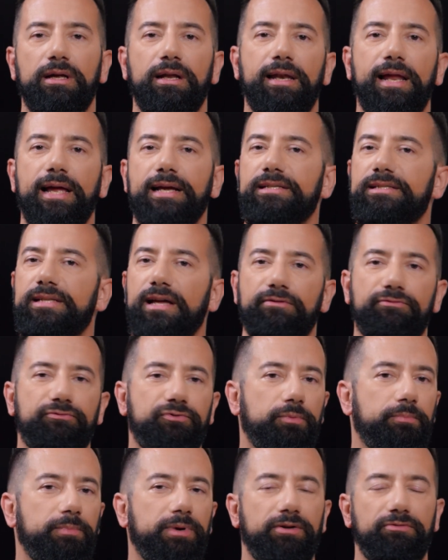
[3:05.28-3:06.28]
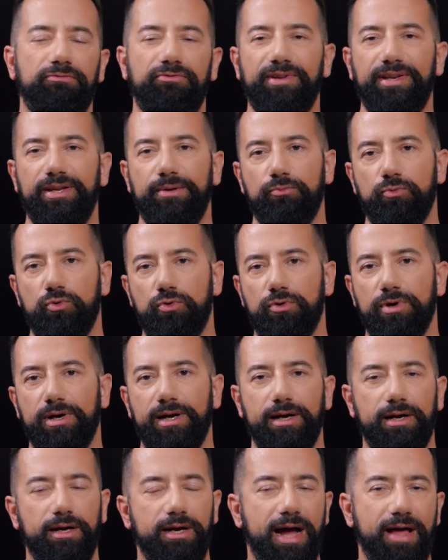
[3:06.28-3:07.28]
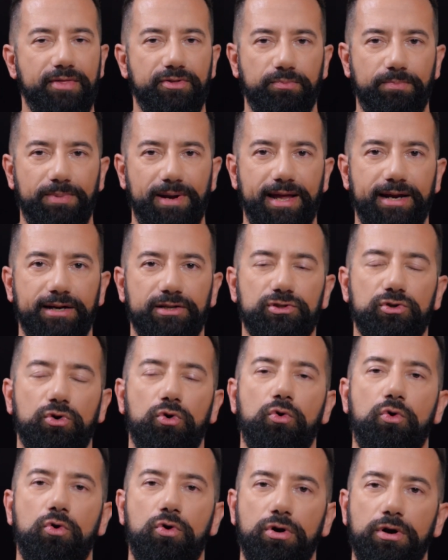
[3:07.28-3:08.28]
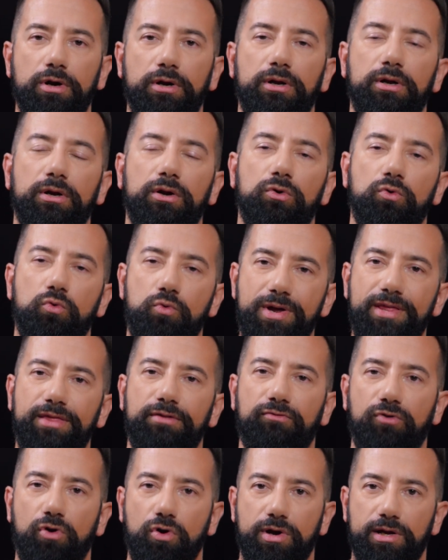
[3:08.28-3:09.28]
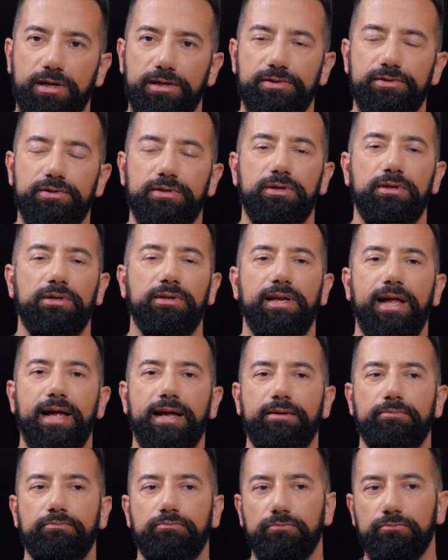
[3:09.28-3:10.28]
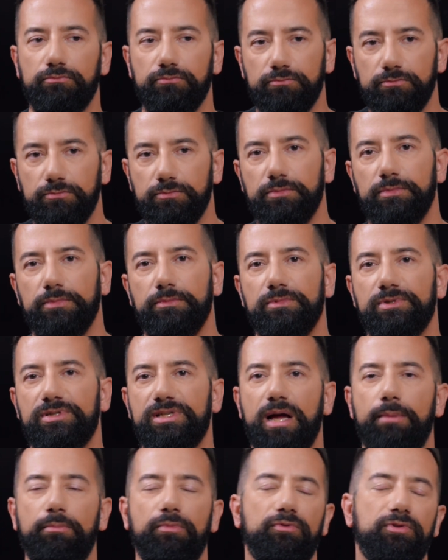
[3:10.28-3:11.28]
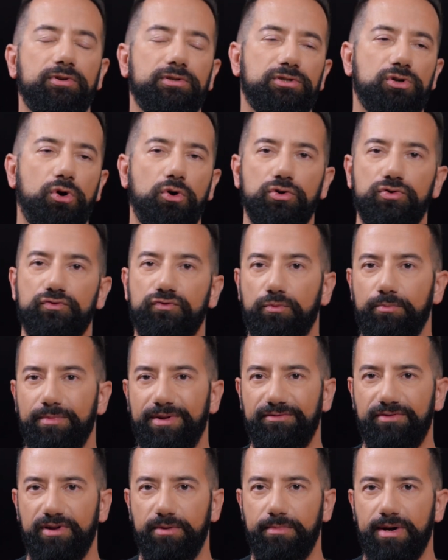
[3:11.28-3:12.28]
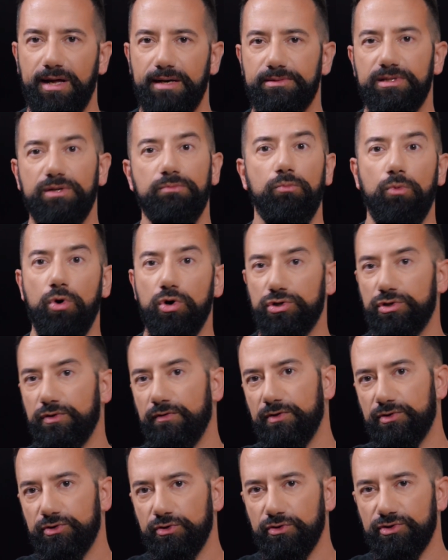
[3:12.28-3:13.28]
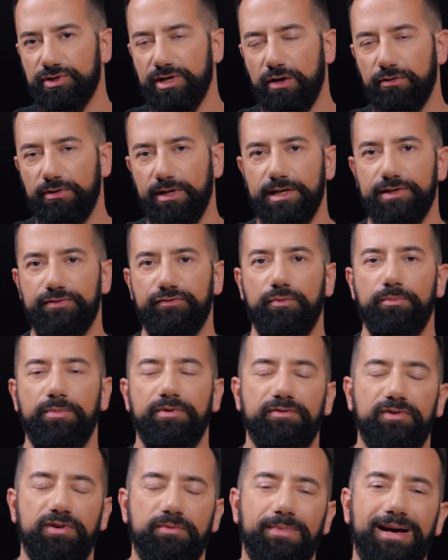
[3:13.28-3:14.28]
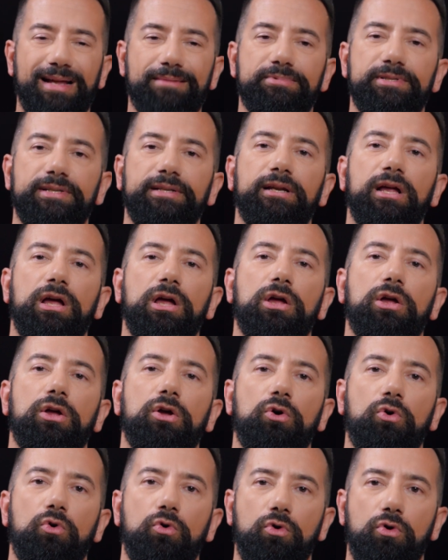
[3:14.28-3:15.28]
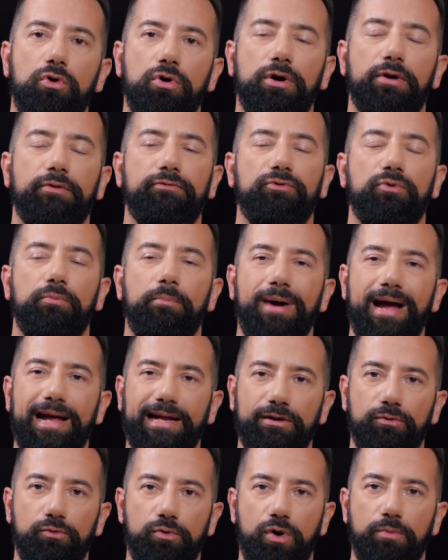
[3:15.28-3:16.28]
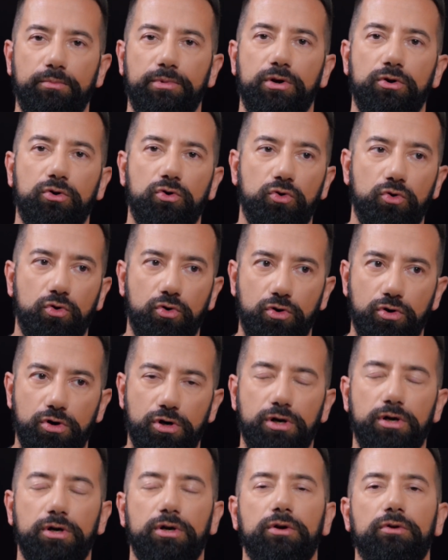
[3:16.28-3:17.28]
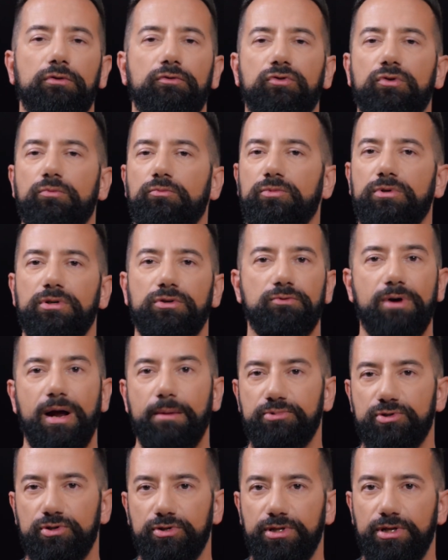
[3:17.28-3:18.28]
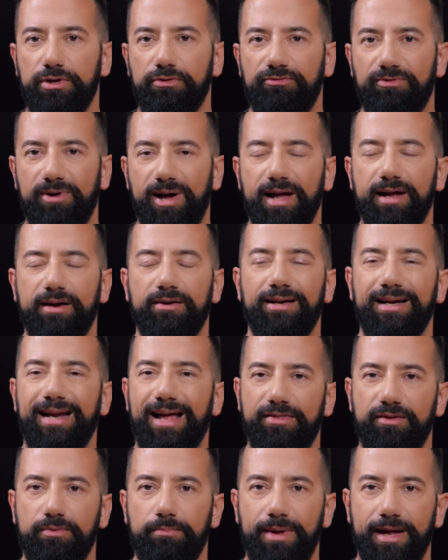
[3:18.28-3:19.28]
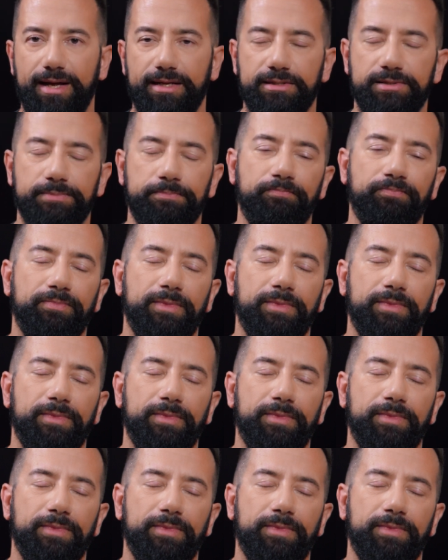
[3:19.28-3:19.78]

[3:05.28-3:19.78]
like stuff from Vinnie Moore and other players, or with vocals, like some of the songs from Ingrid Malmsteen, most of the songs nowadays from Ingrid Malmsteen, or from Michael Romeo, or from Rhapsody of Fire and other bands.